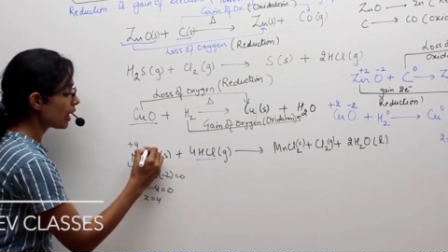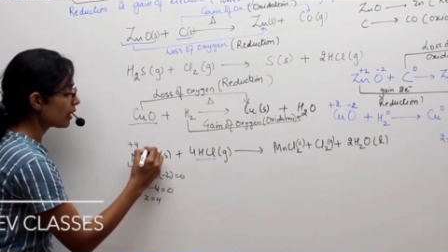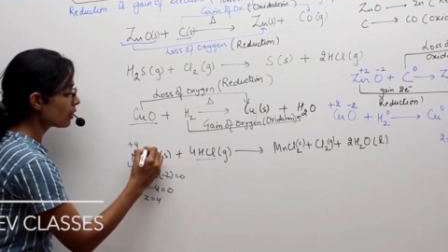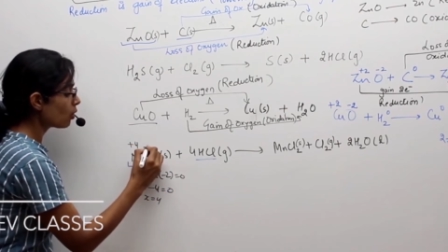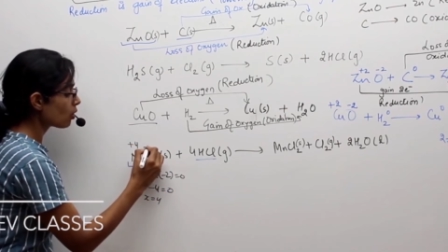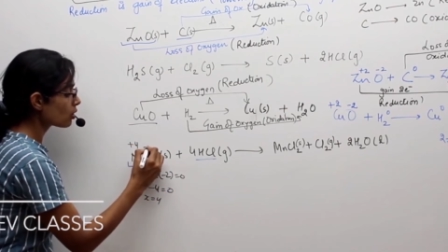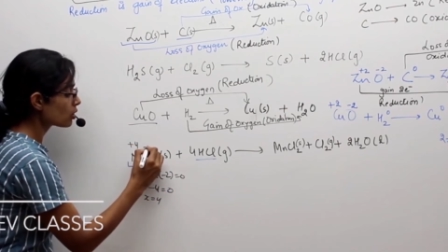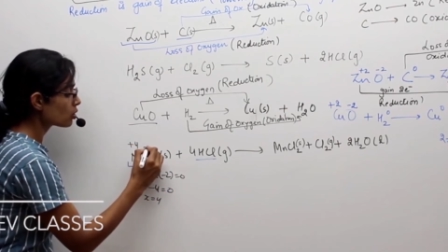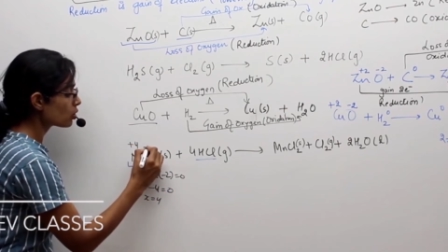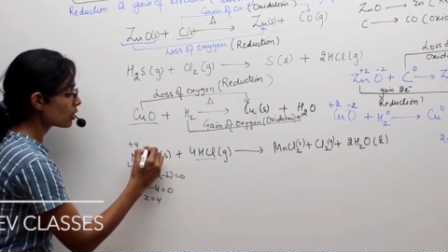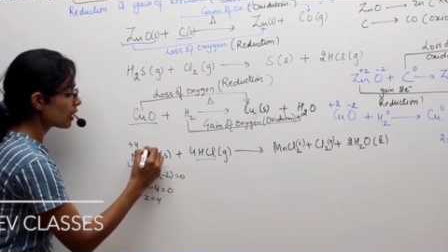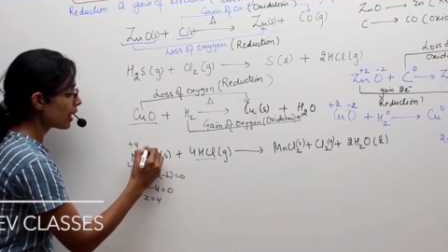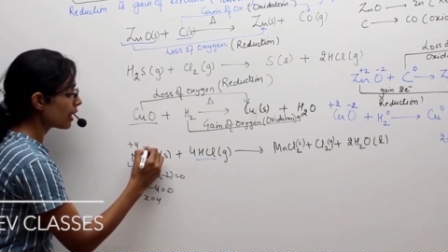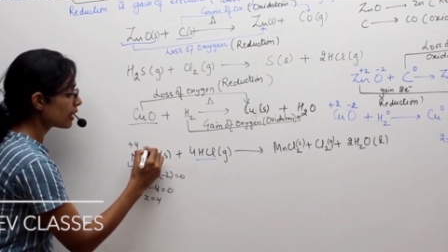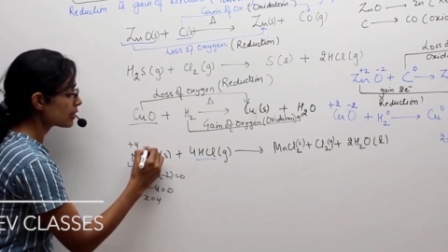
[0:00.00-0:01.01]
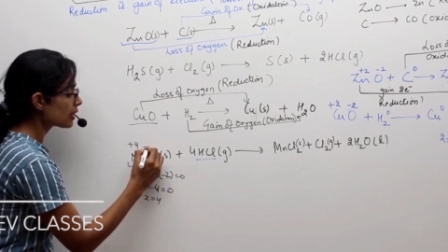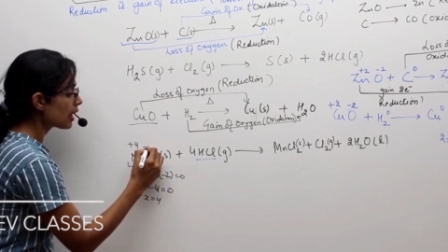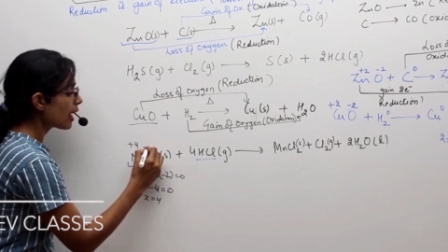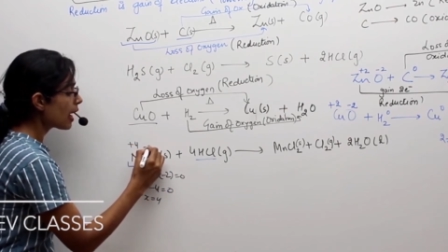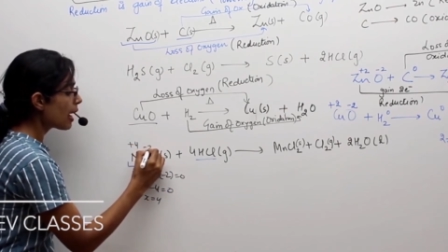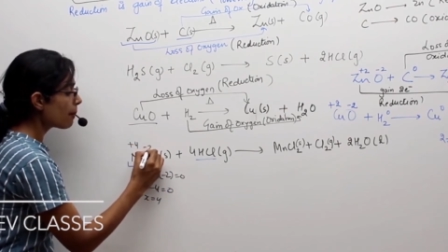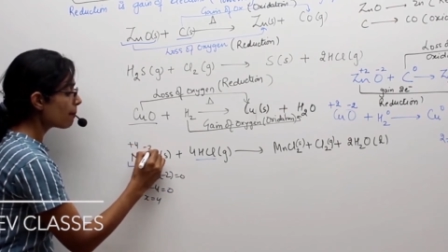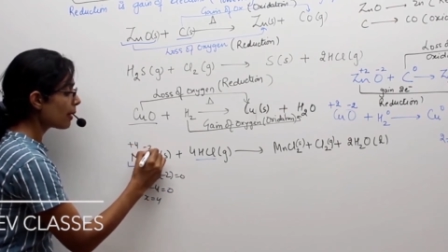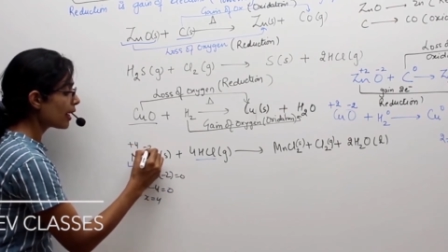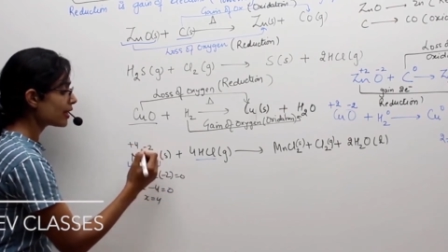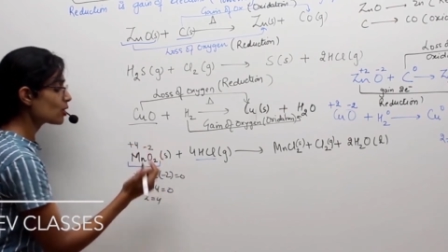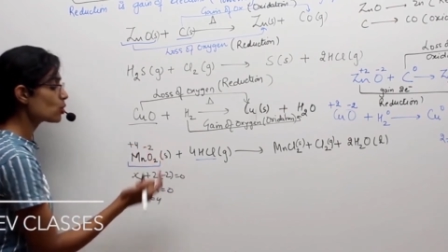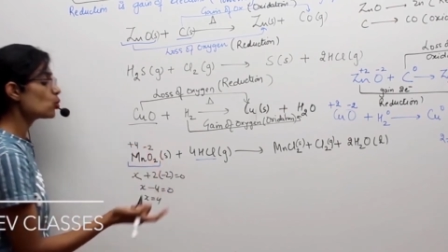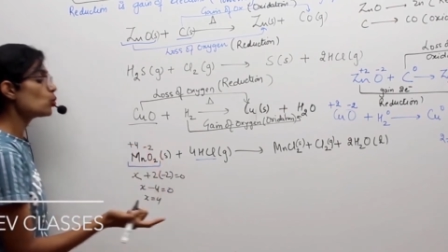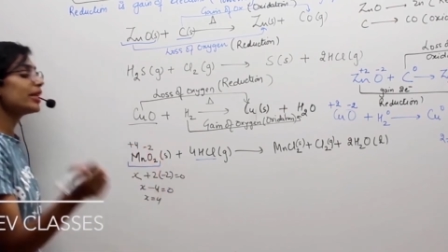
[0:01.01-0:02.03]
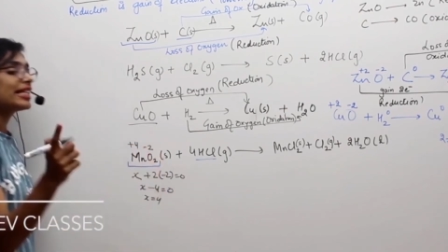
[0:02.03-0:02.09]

and oxygen has -2.